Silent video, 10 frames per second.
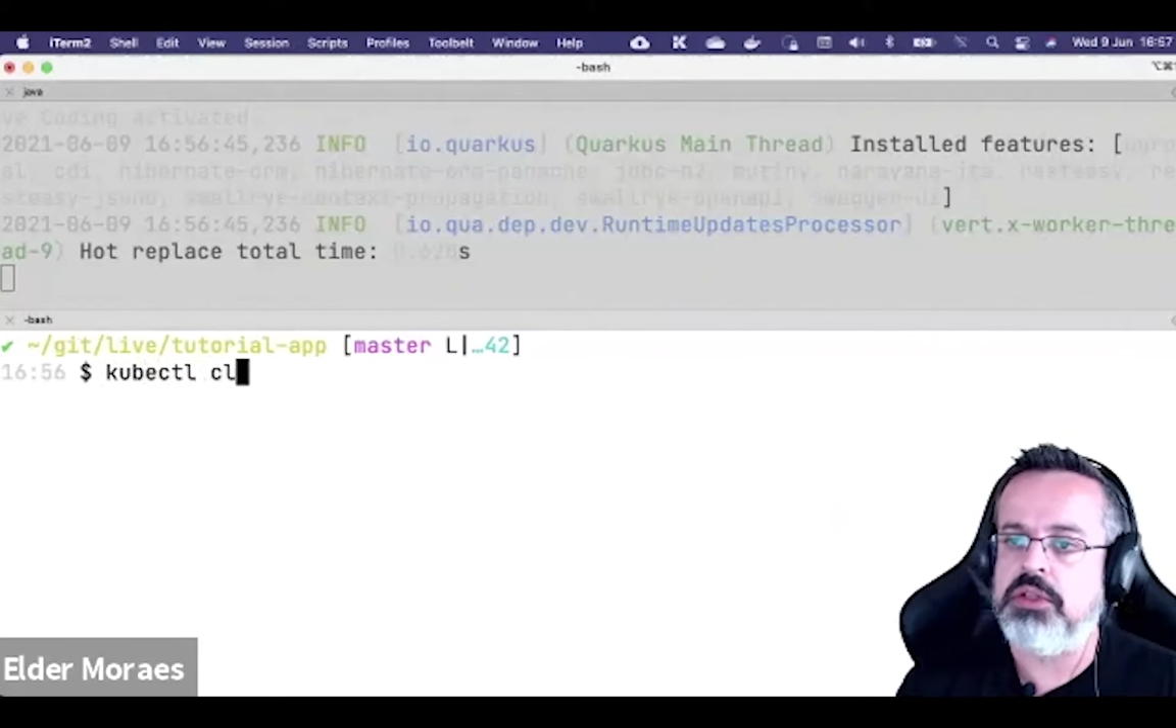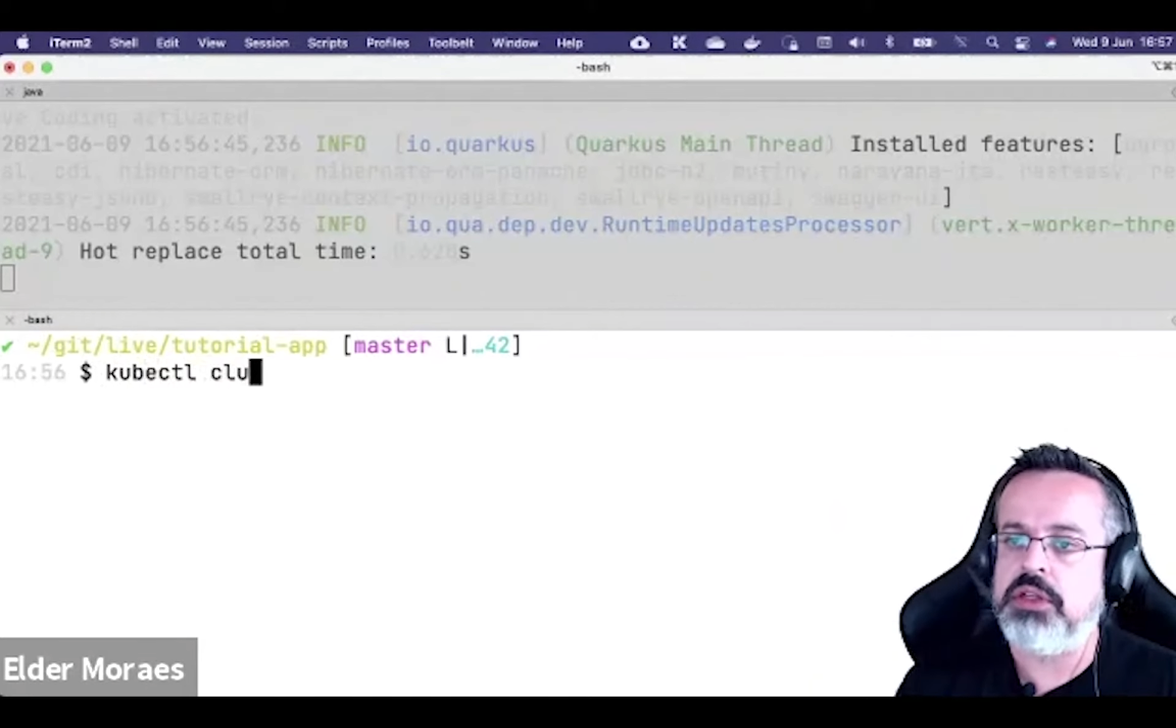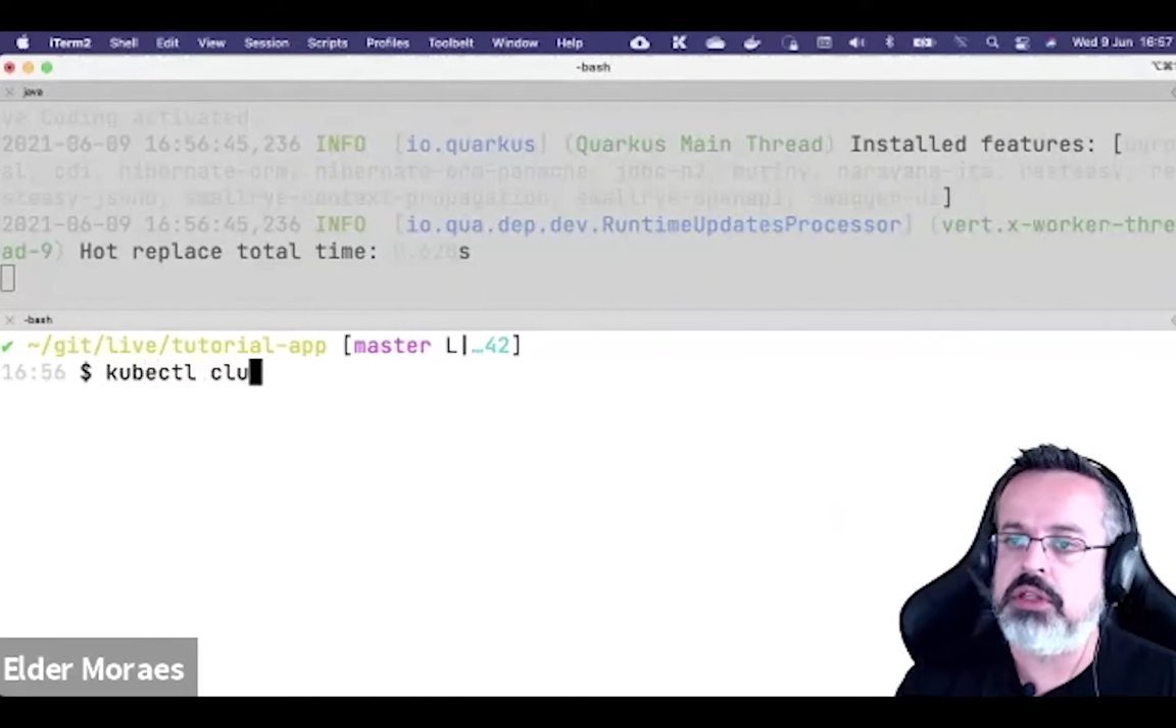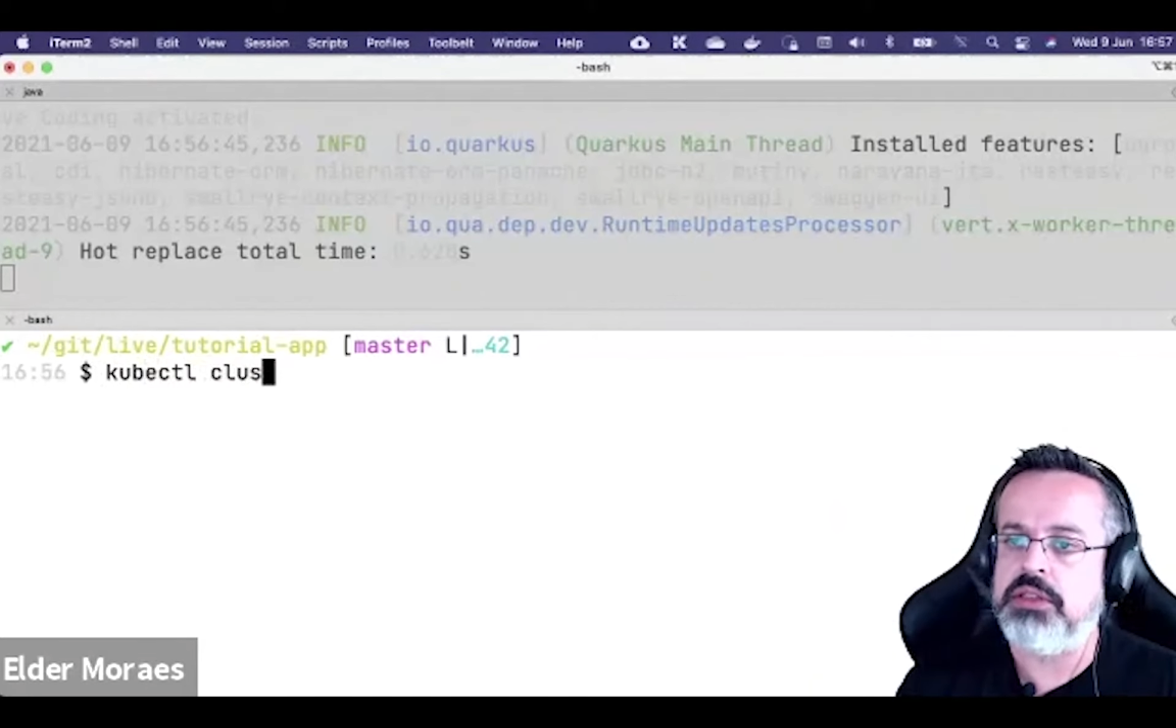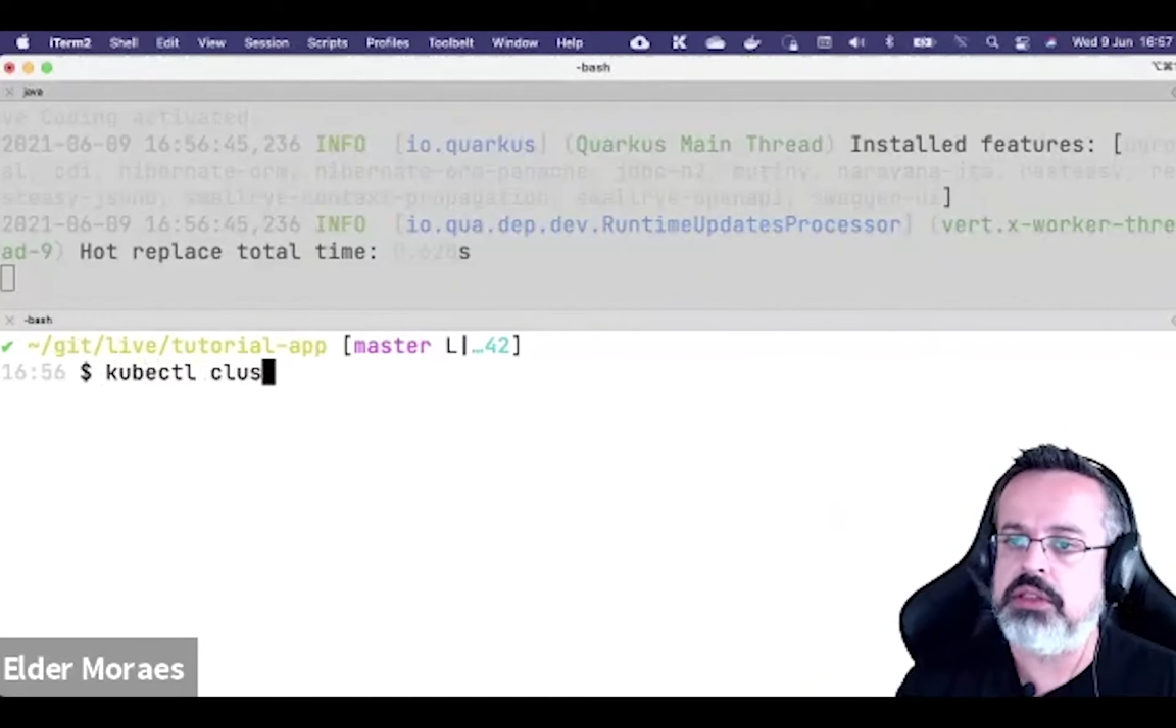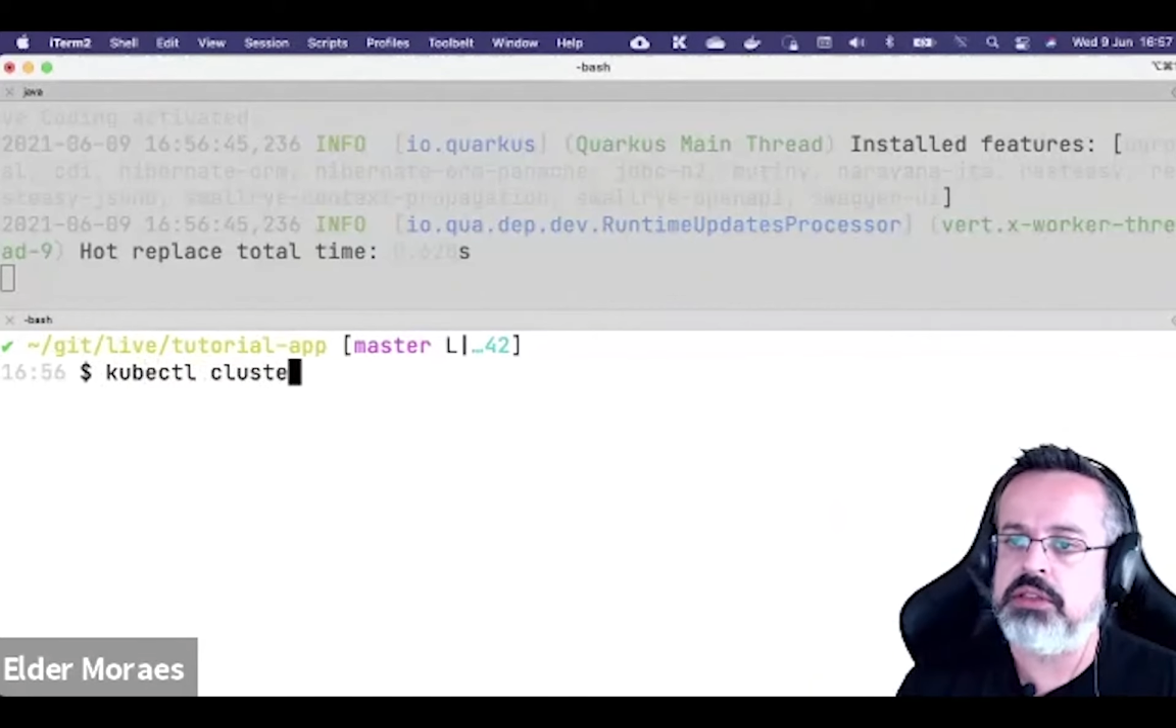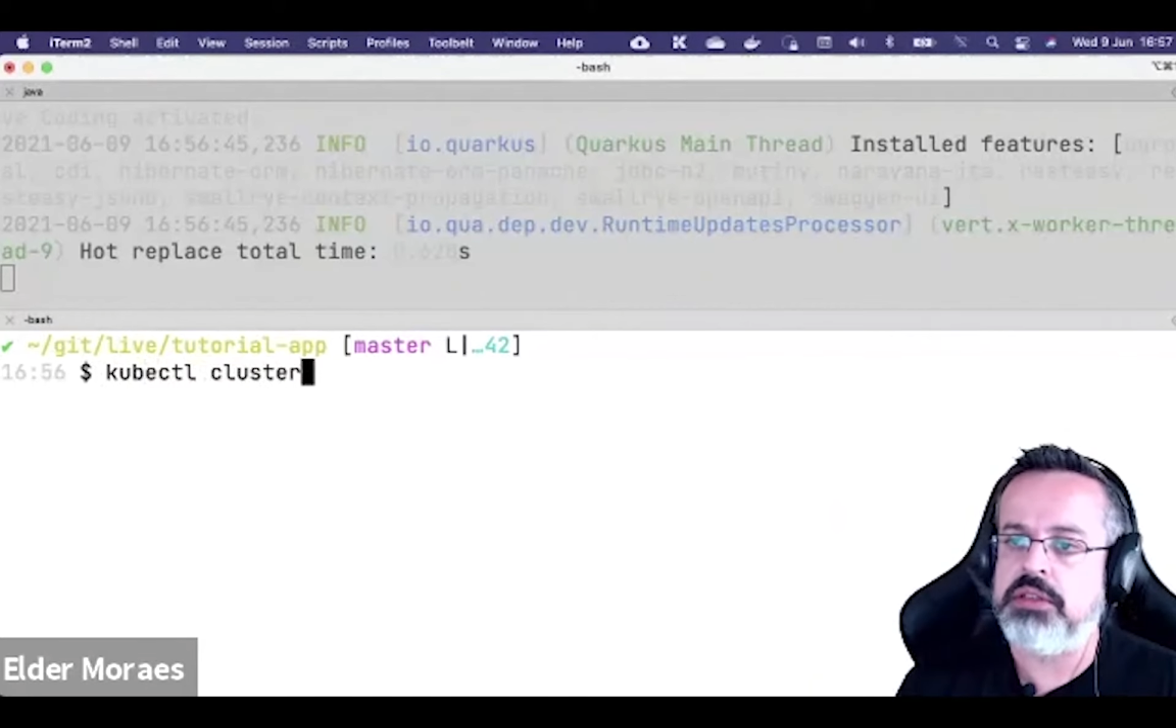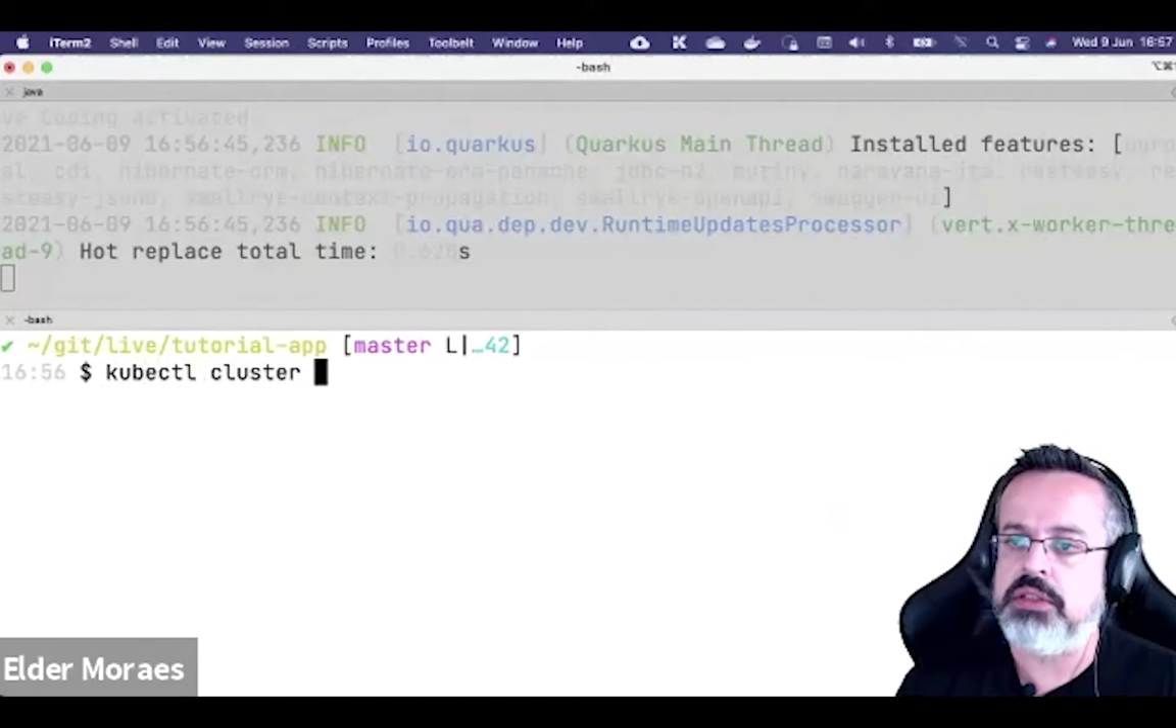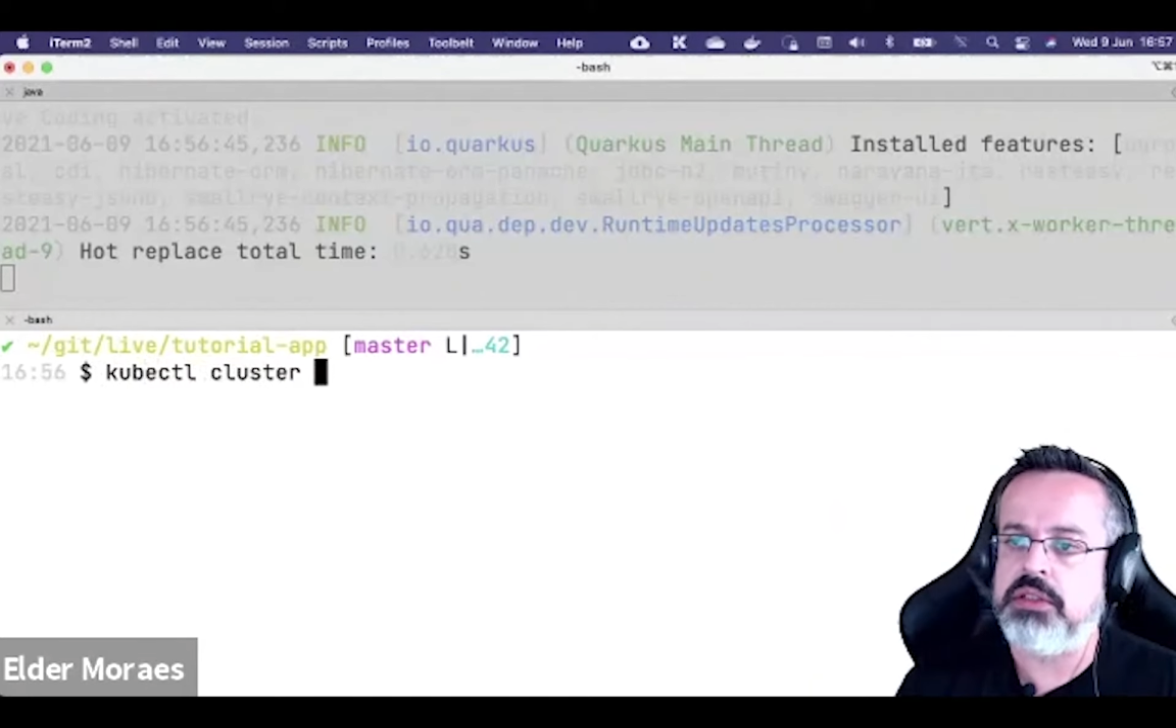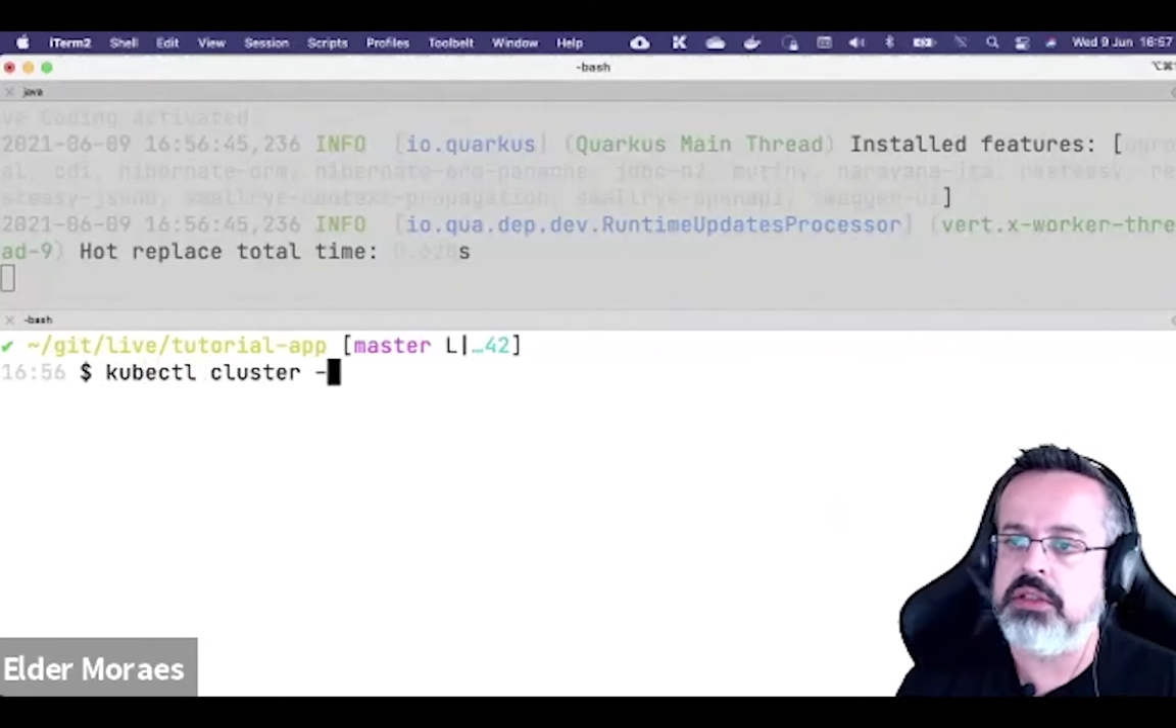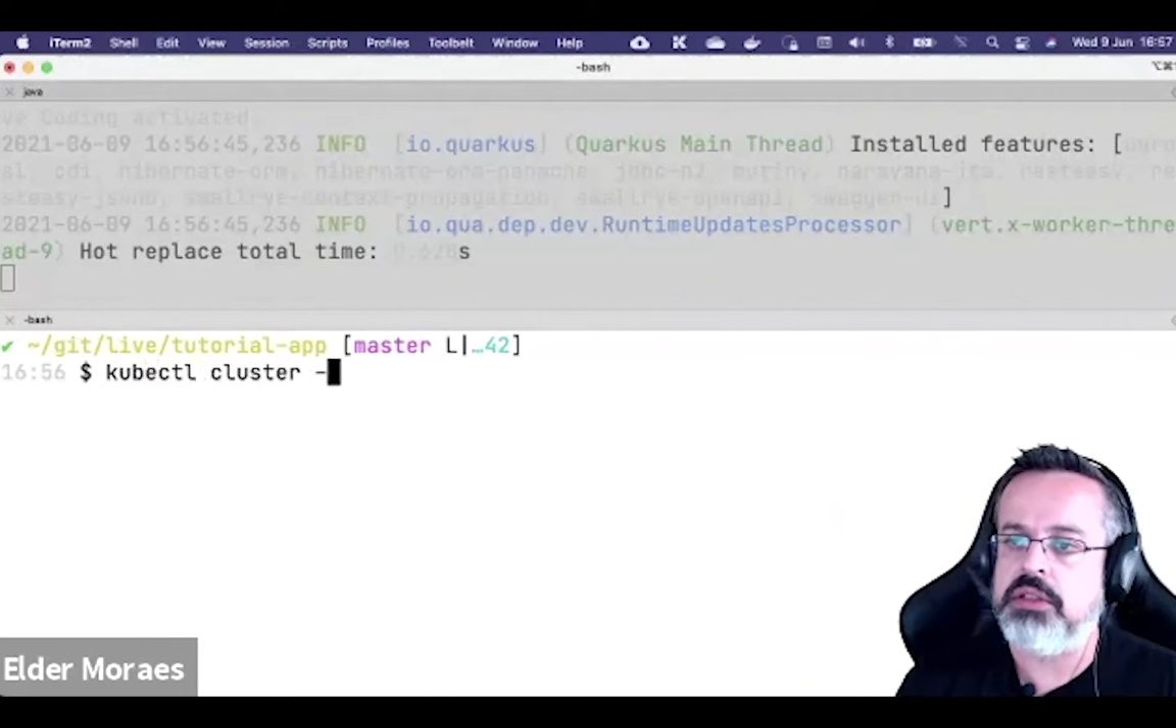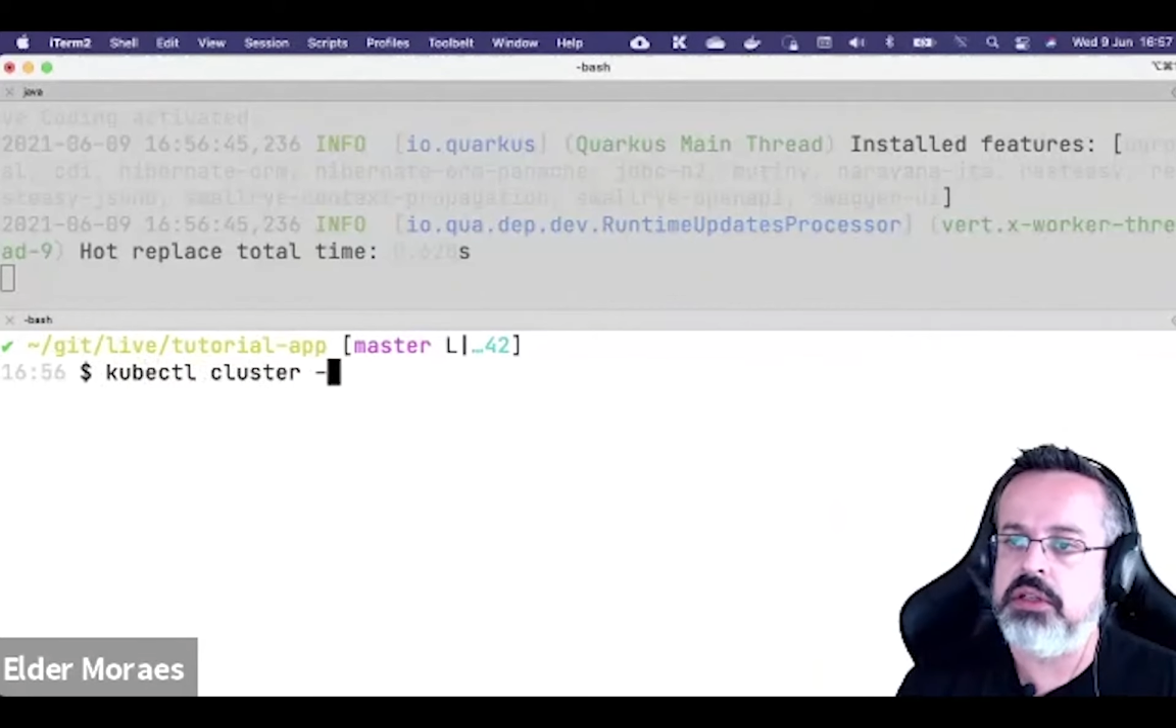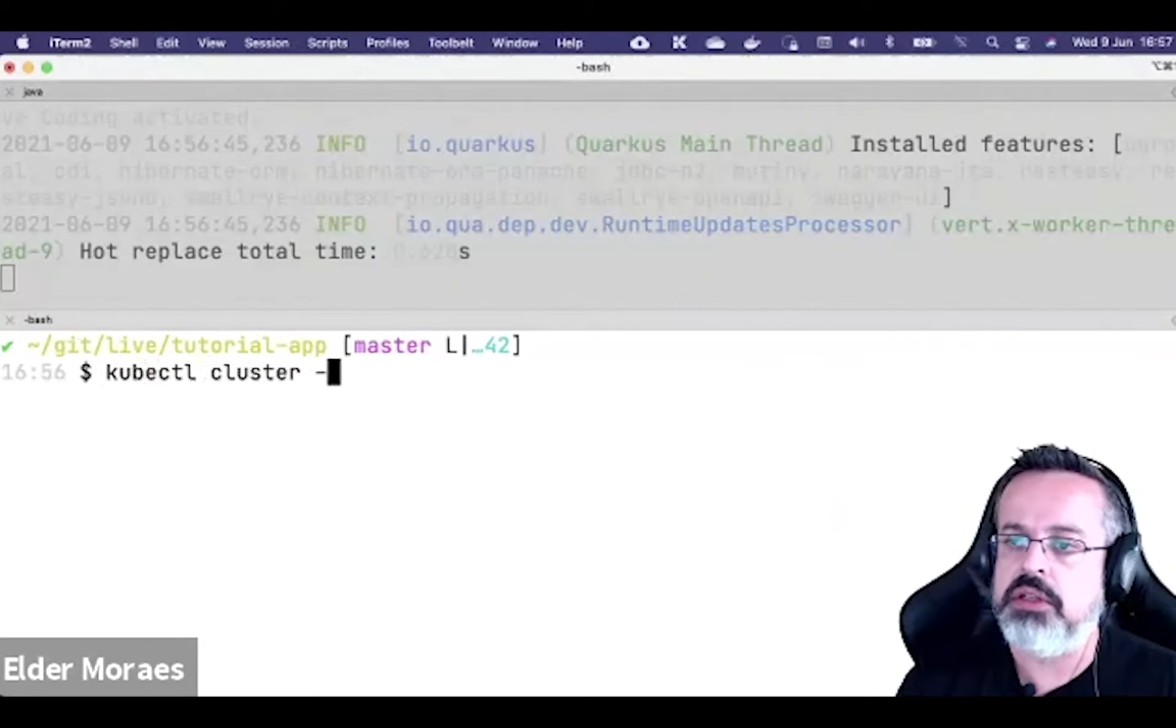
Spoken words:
cluster